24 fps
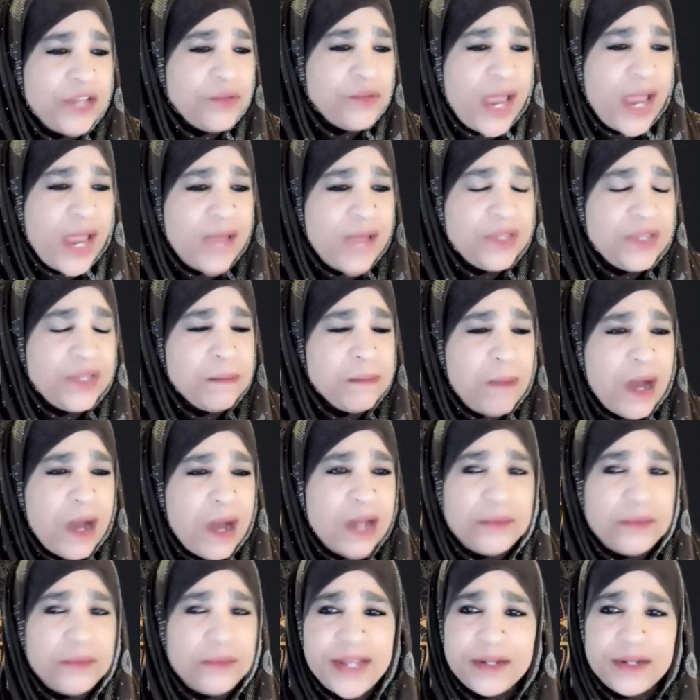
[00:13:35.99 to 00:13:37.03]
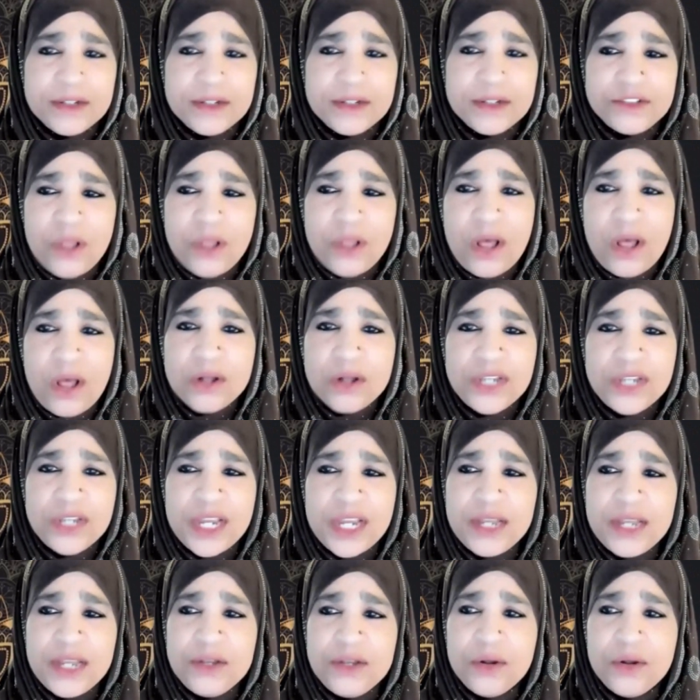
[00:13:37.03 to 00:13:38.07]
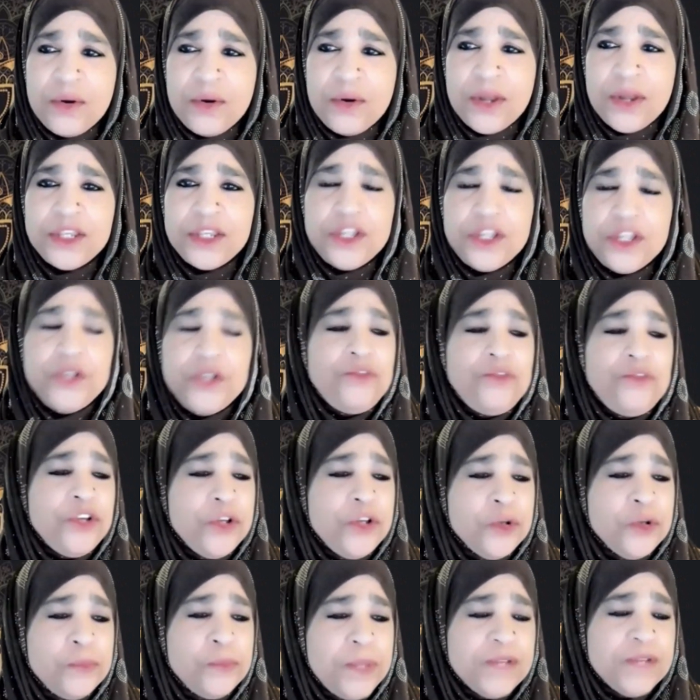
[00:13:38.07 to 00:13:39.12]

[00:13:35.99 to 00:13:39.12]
do I have any moderators logged in on YouTube?